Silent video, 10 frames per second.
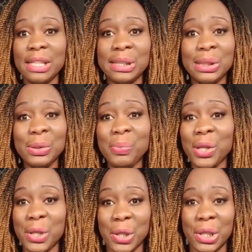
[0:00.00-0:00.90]
super
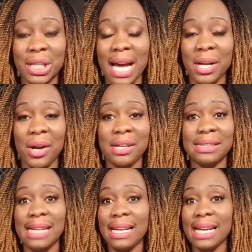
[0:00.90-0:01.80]
good at
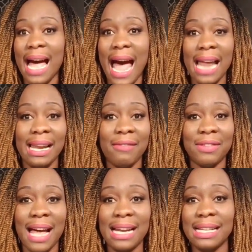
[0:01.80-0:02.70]
understanding high
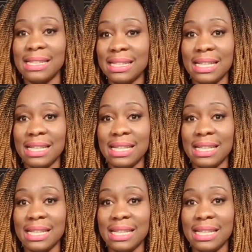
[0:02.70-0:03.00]
level and